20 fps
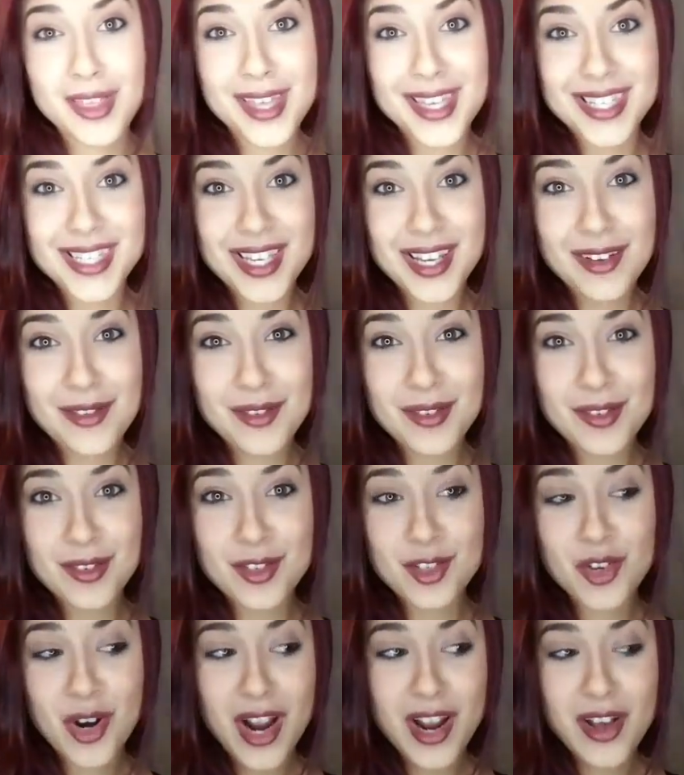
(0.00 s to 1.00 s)
this
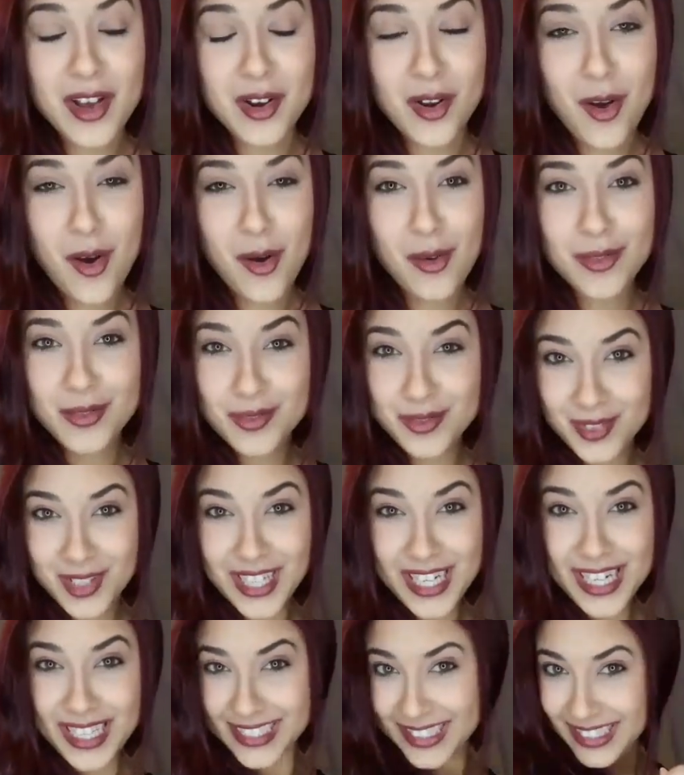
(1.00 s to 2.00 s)
try-on haul.
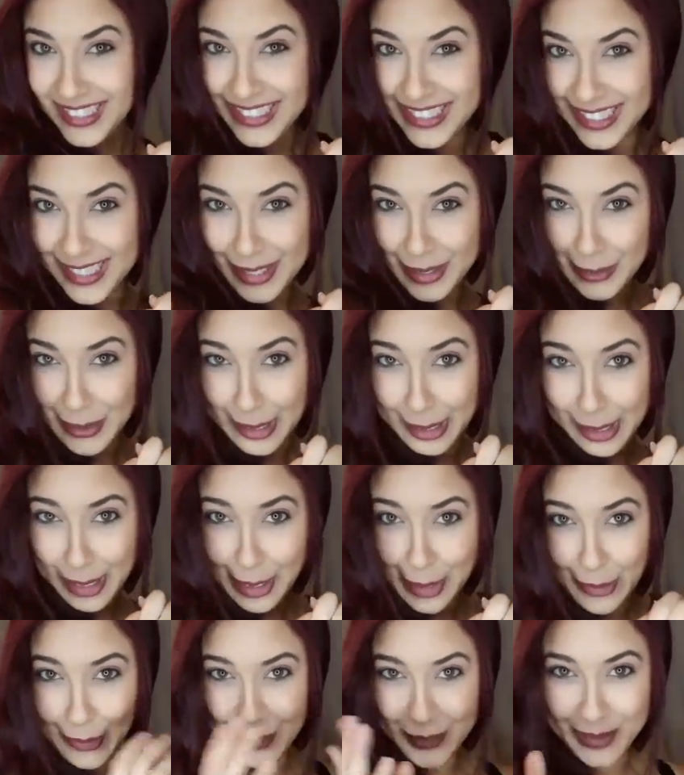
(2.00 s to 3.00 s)
Ready? Here we go.
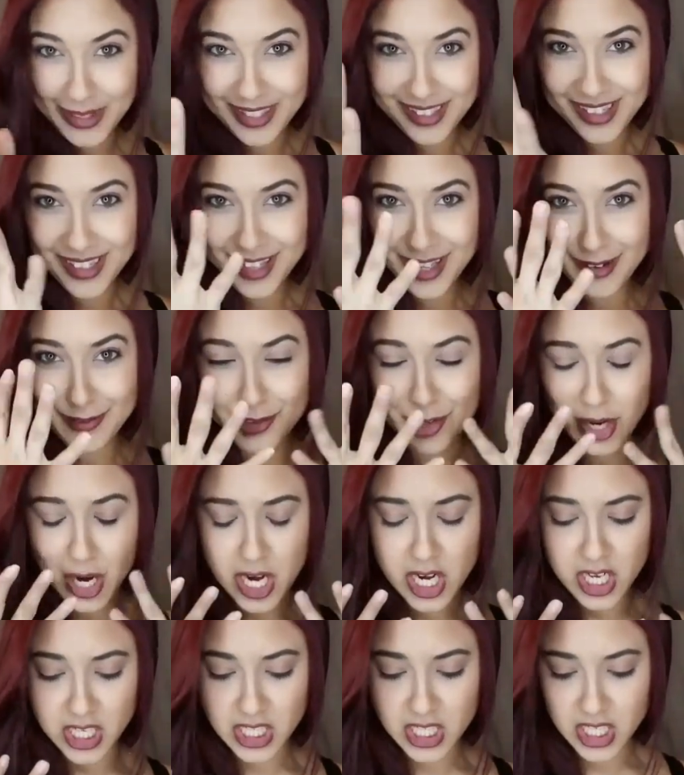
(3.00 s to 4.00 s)
I love
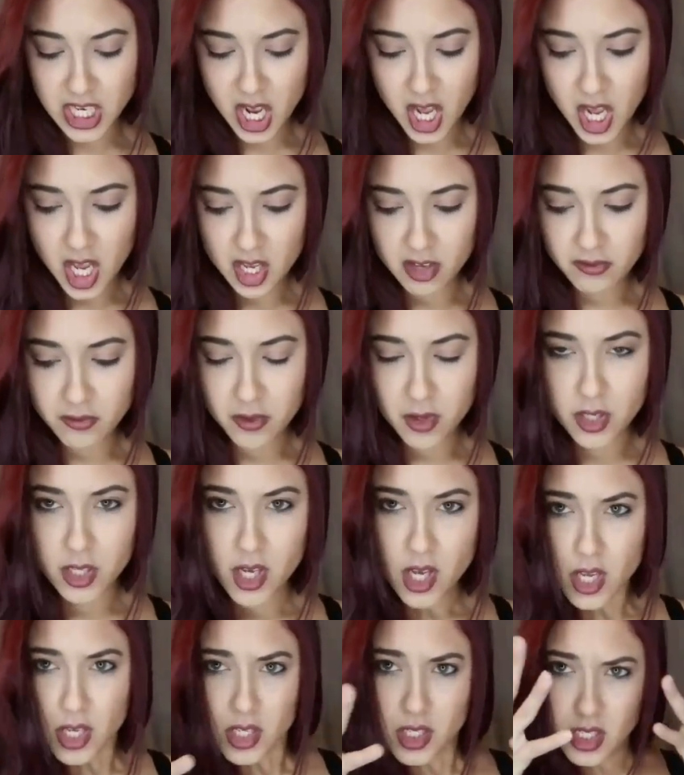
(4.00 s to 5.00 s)
trying on stuff.
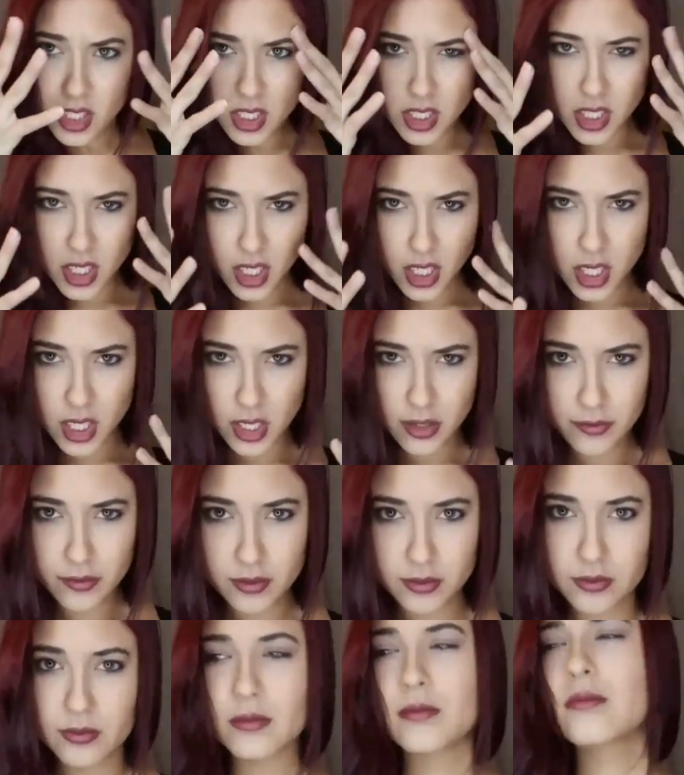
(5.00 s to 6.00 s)
Stuff.